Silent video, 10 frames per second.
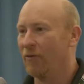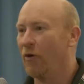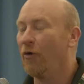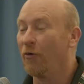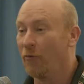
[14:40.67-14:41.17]

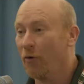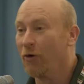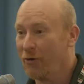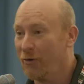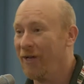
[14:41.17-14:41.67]
Cohort
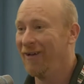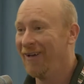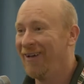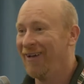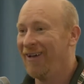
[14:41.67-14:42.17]
4 CUIA.
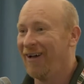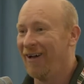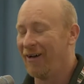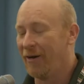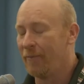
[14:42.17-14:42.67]

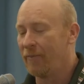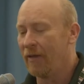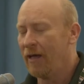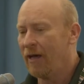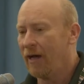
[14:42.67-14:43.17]

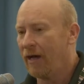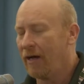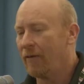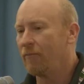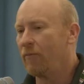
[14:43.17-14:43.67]

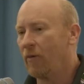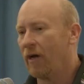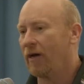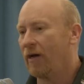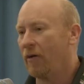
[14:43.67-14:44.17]

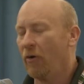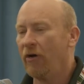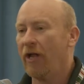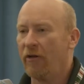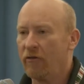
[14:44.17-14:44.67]
I
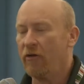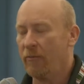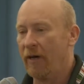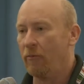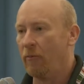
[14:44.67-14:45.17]
wanted to ask
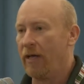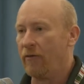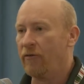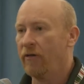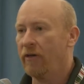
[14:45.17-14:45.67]
you about
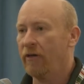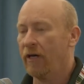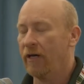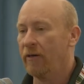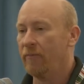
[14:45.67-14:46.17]
waste.
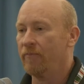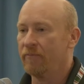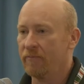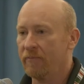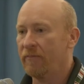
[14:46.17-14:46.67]

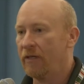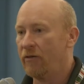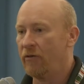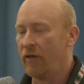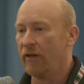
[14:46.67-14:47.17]

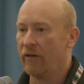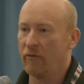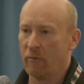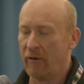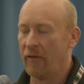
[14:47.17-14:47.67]
In New
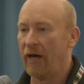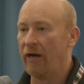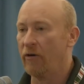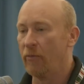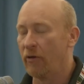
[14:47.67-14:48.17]
Zealand, it's one of the
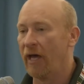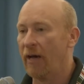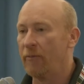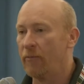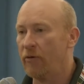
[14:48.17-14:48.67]
higher per
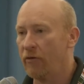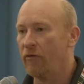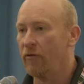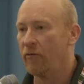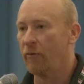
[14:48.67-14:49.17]
capita
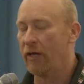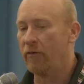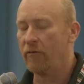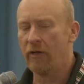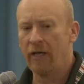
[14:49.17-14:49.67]
producers of
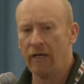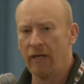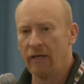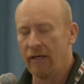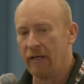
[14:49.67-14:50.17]
waste. Mm.
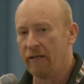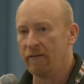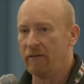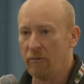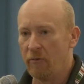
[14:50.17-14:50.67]

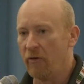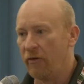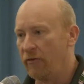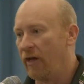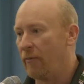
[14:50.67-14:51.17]
And the
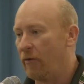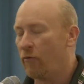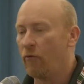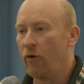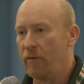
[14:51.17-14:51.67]
resulting
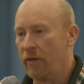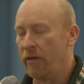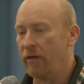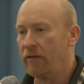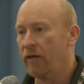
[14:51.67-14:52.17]
about 40
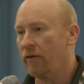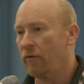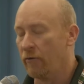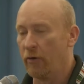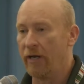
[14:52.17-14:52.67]
million
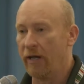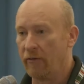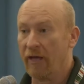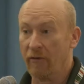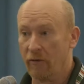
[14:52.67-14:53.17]
tons of
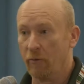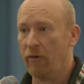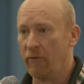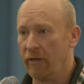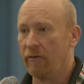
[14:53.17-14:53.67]
greenhouse gas
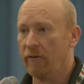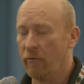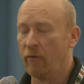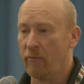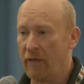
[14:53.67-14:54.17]
equivalent
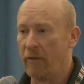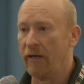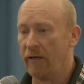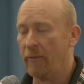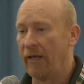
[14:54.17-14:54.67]
for
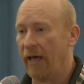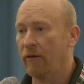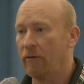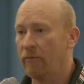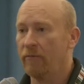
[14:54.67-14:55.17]
methane coming
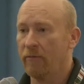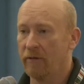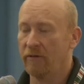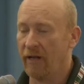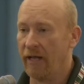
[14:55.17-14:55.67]
out of
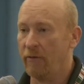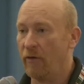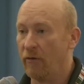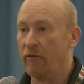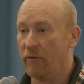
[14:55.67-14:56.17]
the
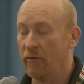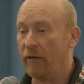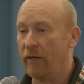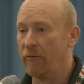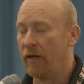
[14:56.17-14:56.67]
landfills is a
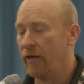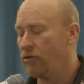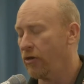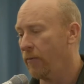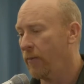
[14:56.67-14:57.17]
significant
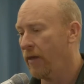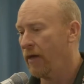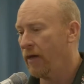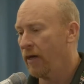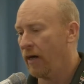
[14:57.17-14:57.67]
issue.
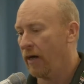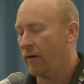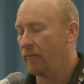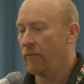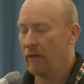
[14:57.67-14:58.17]

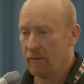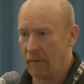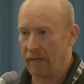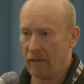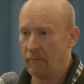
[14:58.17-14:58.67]

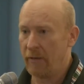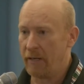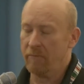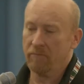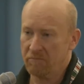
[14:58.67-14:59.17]
My
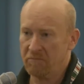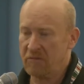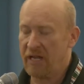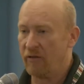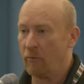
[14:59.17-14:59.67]
company
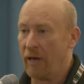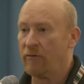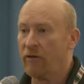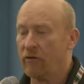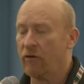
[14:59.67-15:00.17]
takes
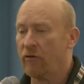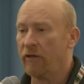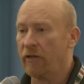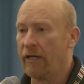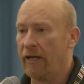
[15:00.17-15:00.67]
waste and turns
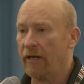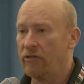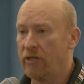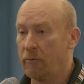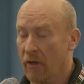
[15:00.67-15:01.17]
it to clean
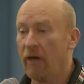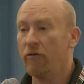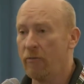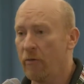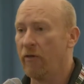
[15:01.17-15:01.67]
energy with 100%